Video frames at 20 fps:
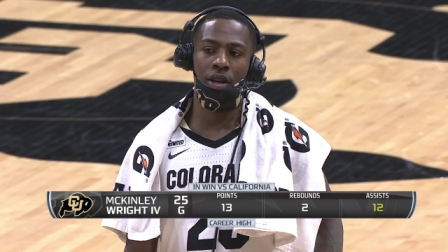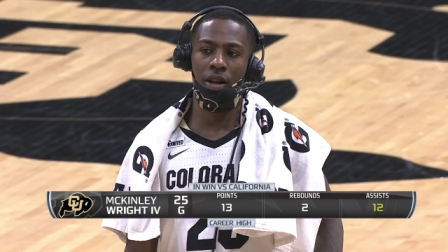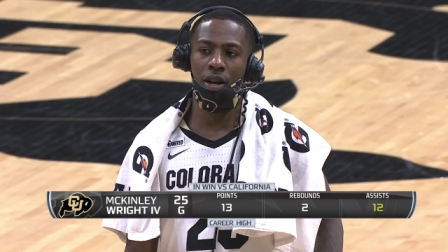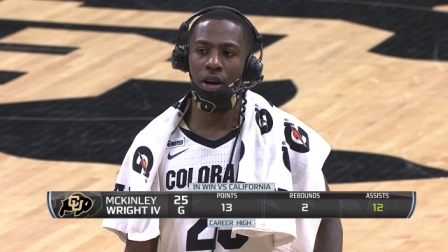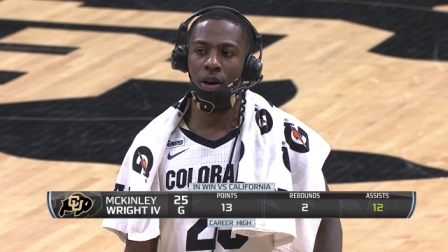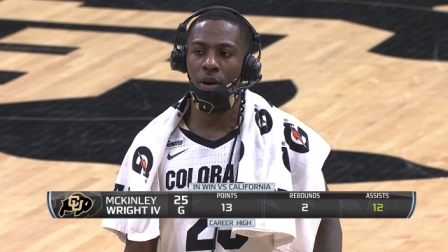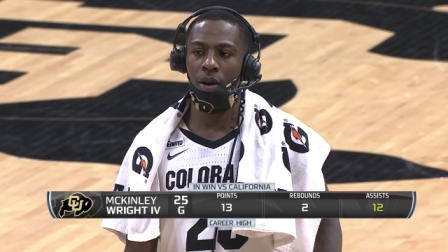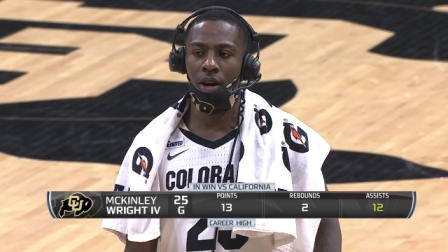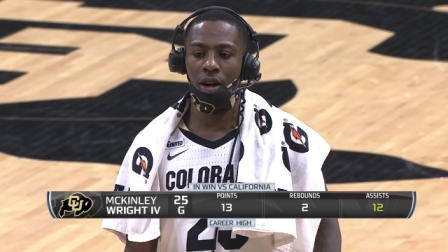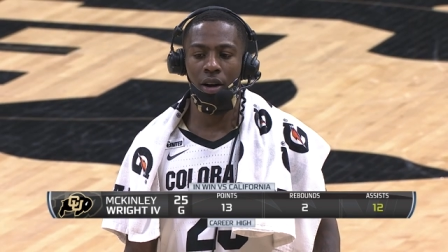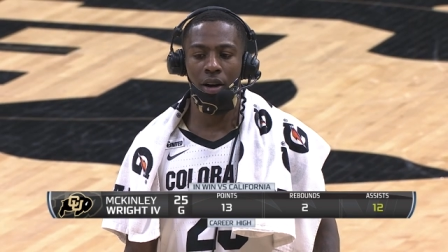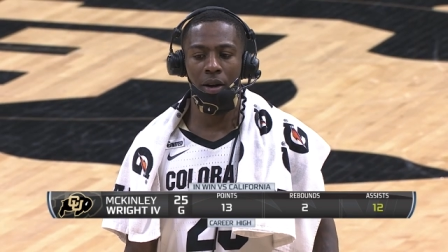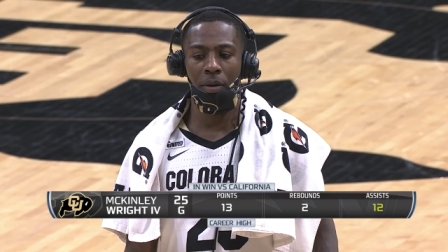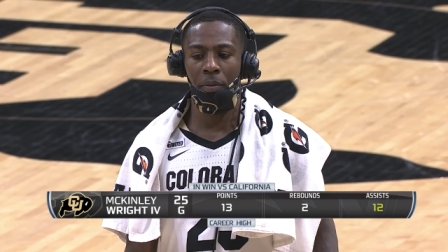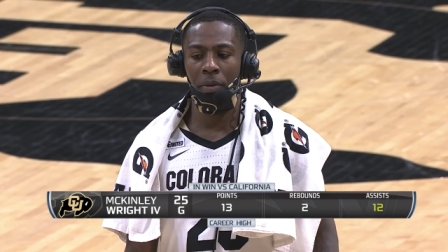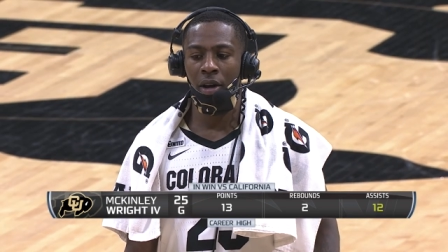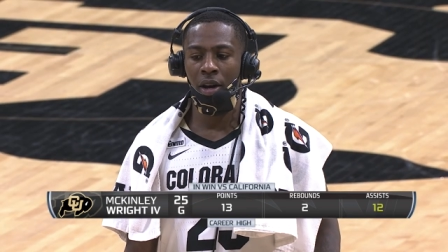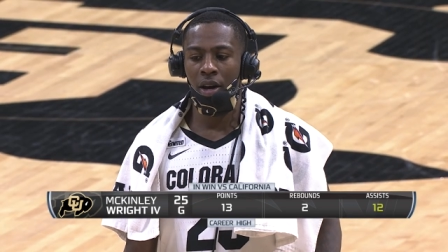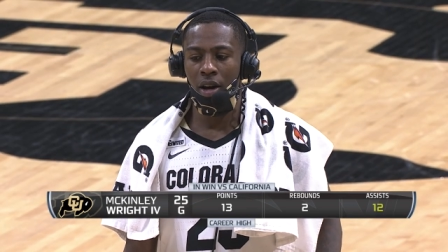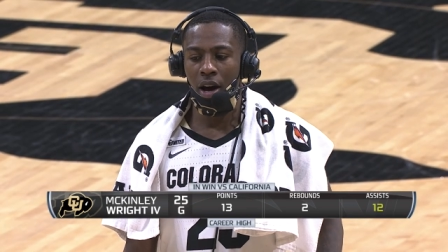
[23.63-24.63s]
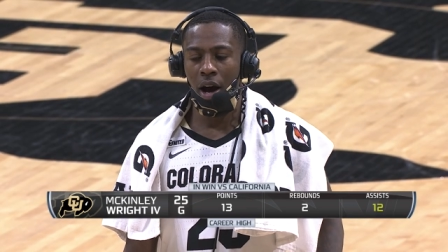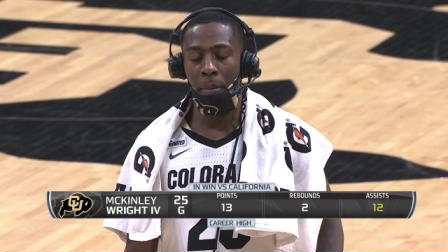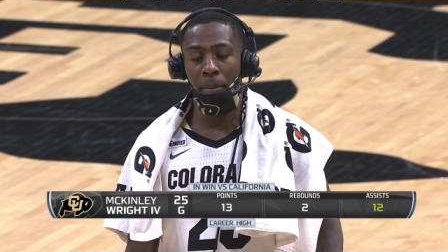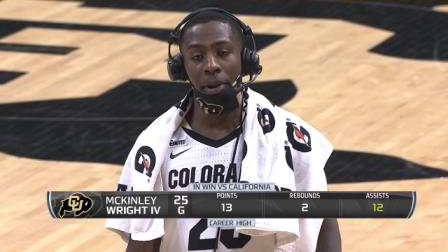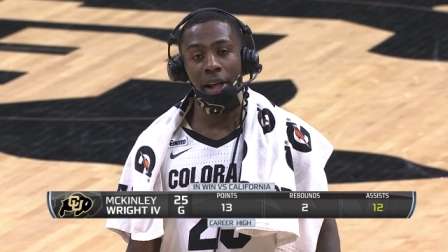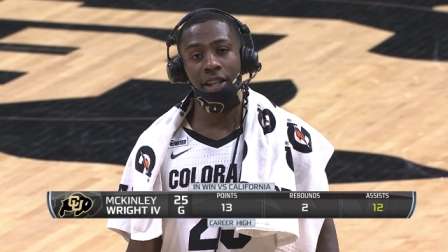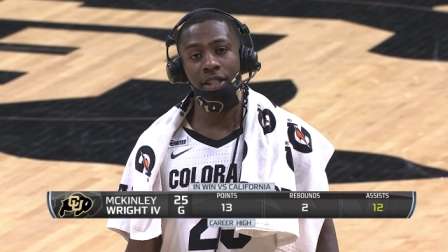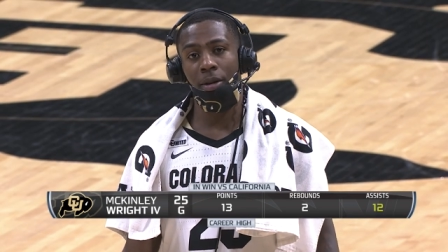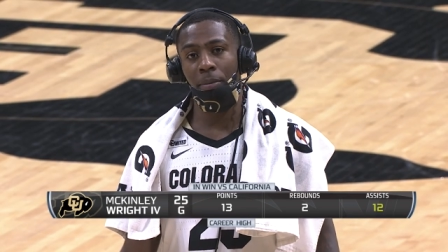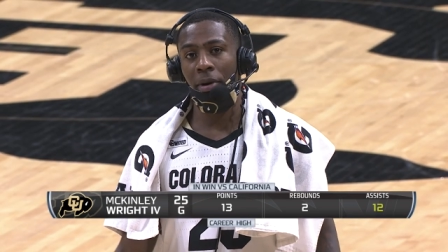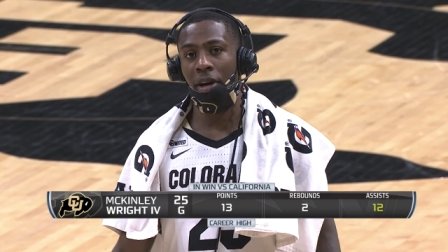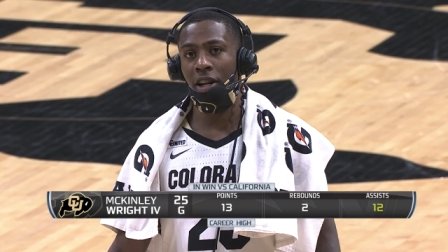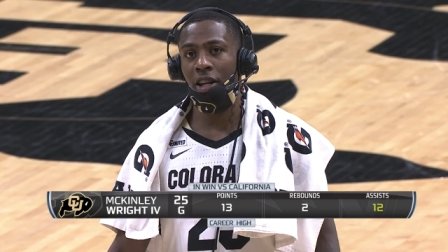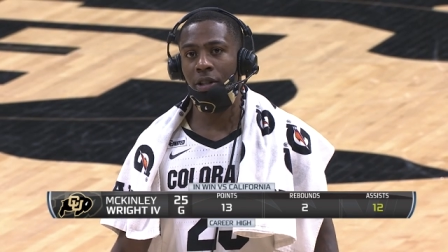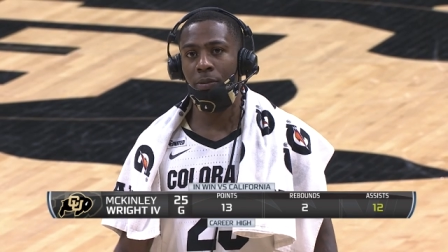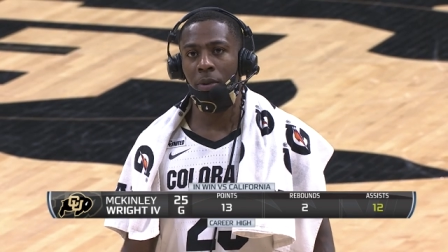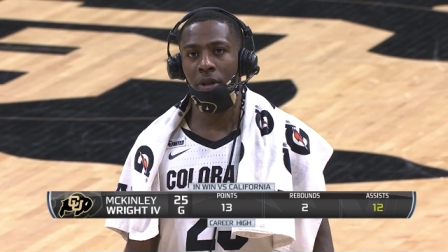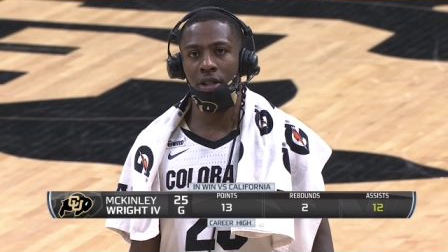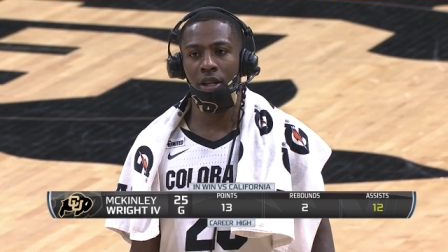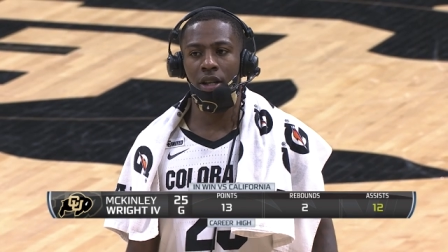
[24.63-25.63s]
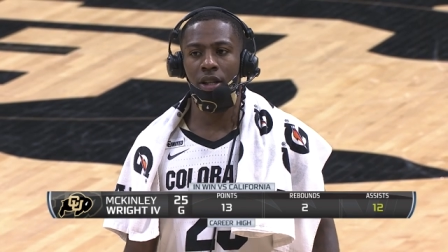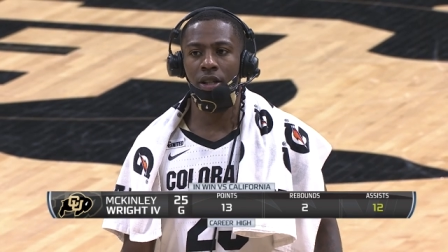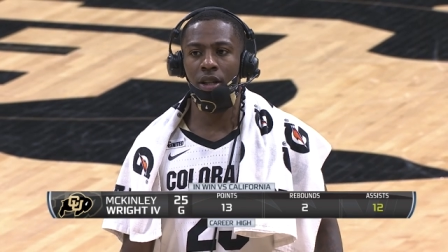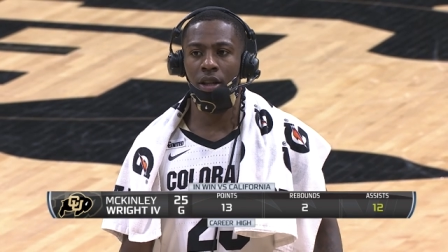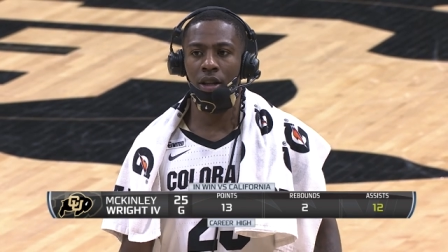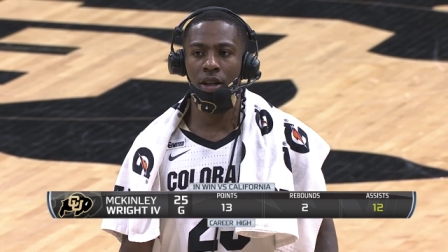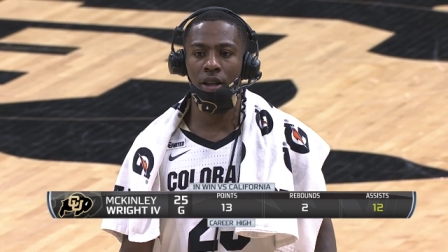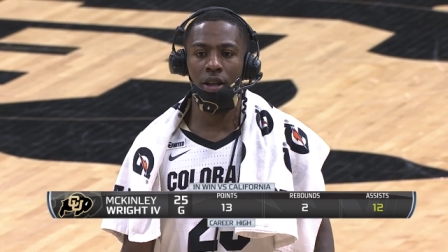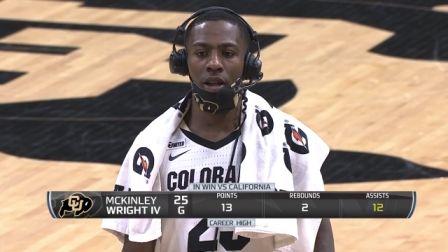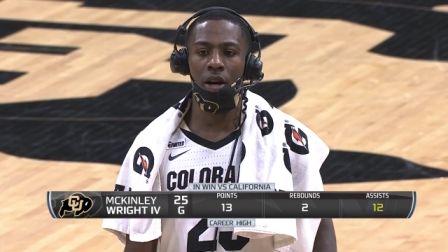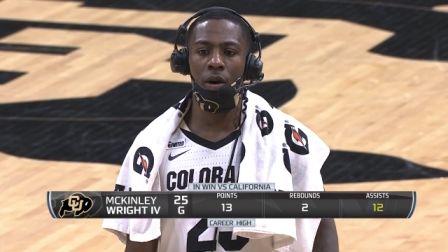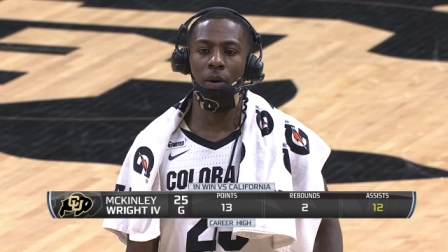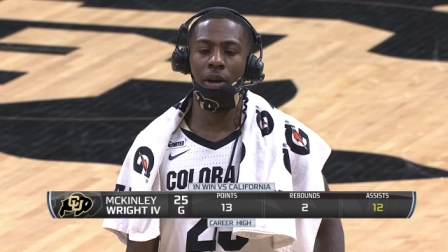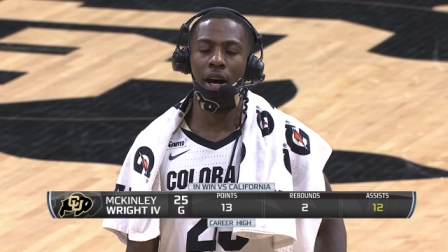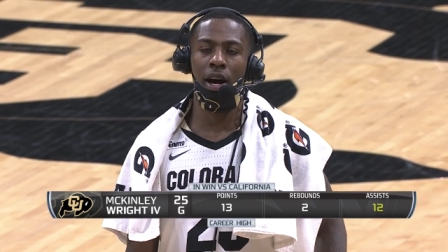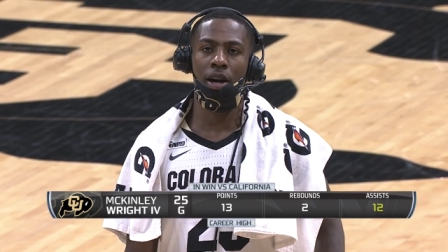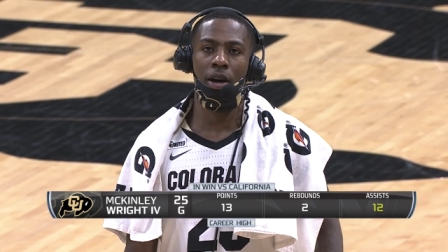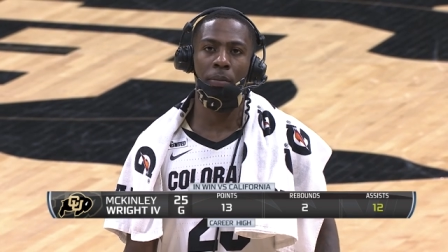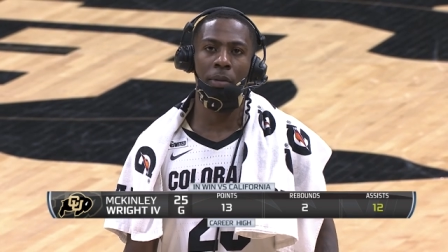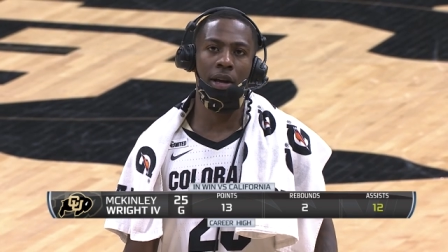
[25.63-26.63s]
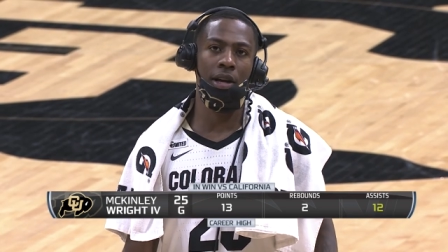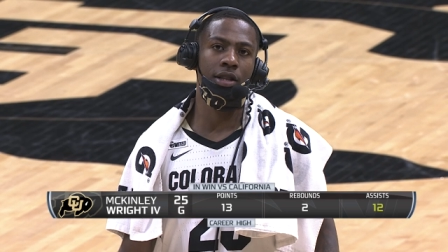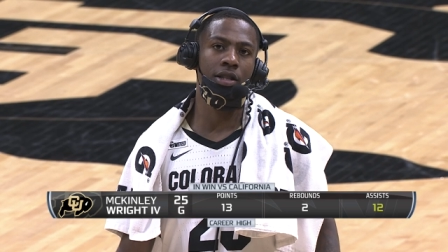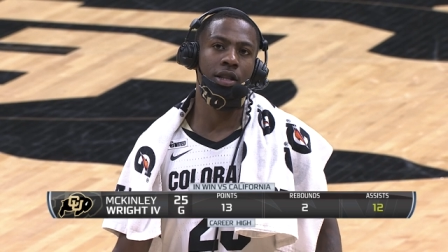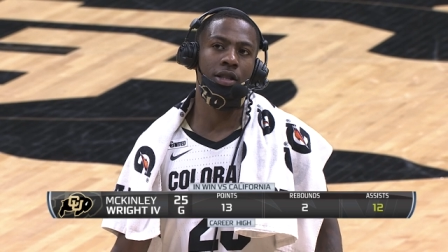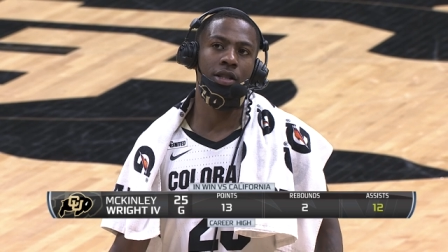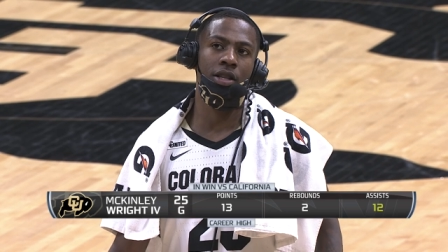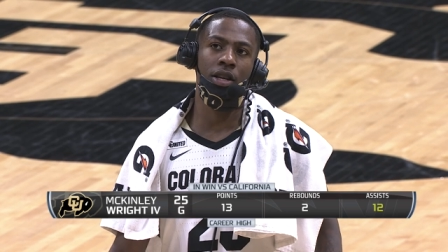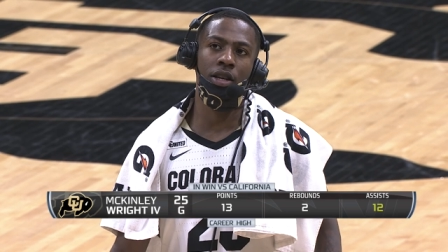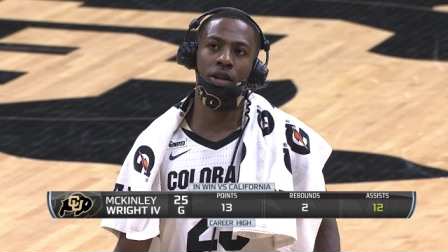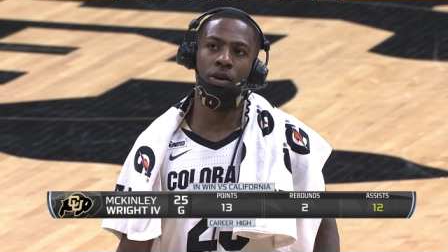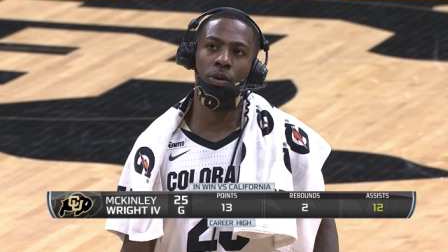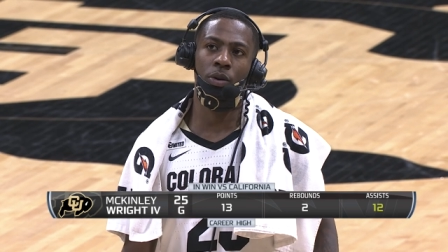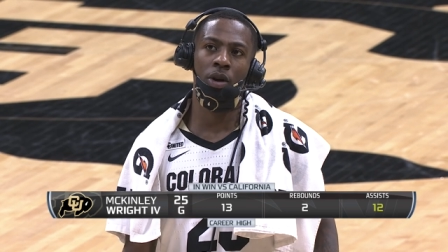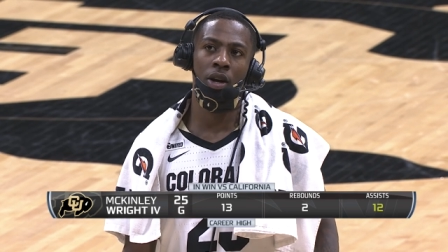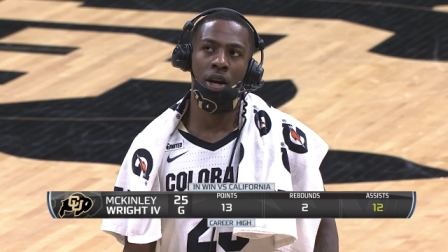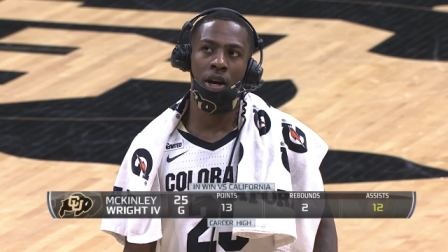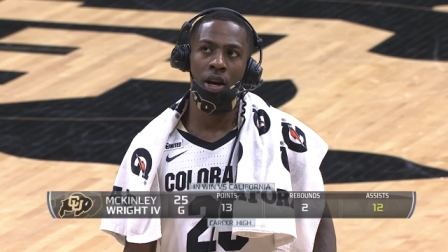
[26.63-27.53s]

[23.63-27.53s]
You know, um, I'm blessed to be in this position. You know, when I committed to CU,